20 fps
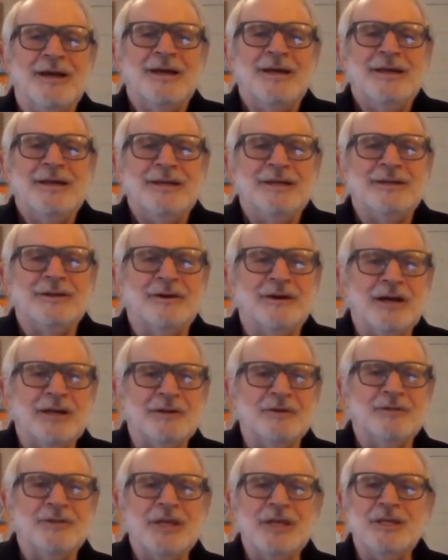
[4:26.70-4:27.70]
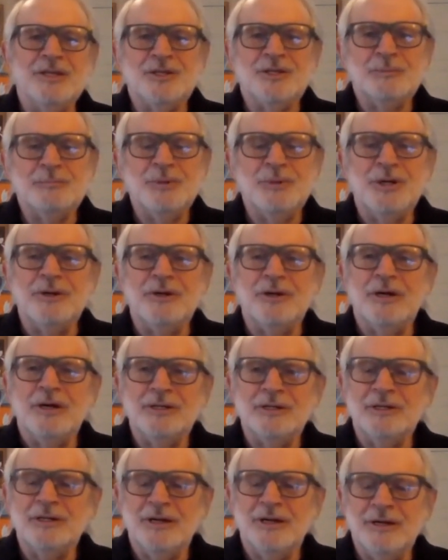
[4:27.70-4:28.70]
don't think you should put your
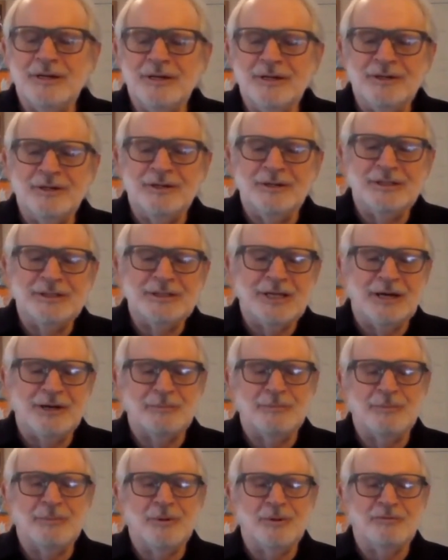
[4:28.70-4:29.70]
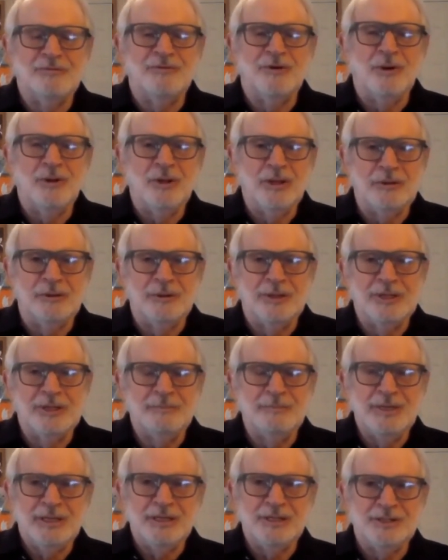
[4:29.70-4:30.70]
entire portfolio in it,
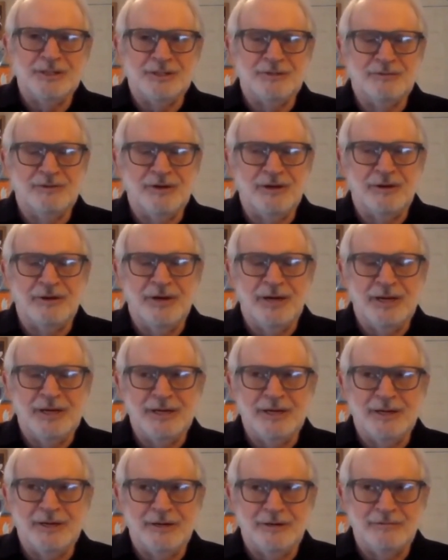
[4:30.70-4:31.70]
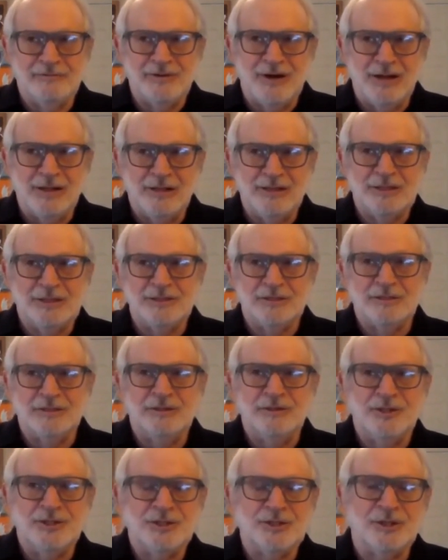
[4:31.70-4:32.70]
because it's very volatile
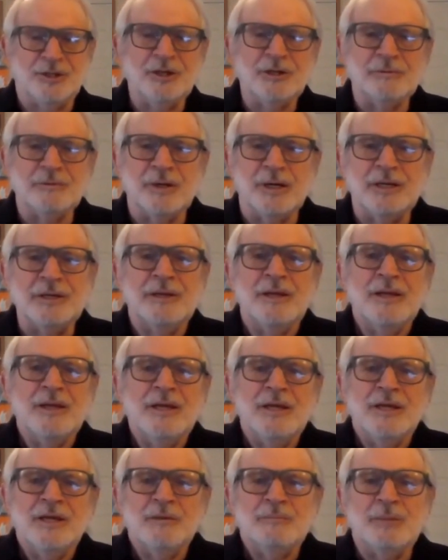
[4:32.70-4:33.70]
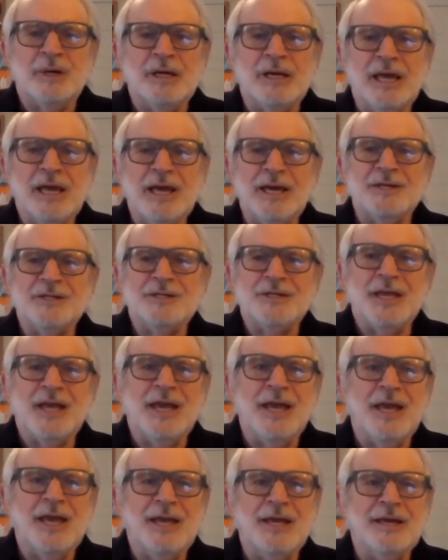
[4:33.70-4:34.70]
in the short run. But as
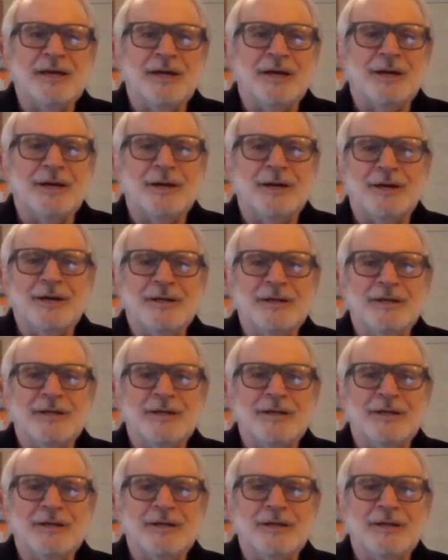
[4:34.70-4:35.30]
a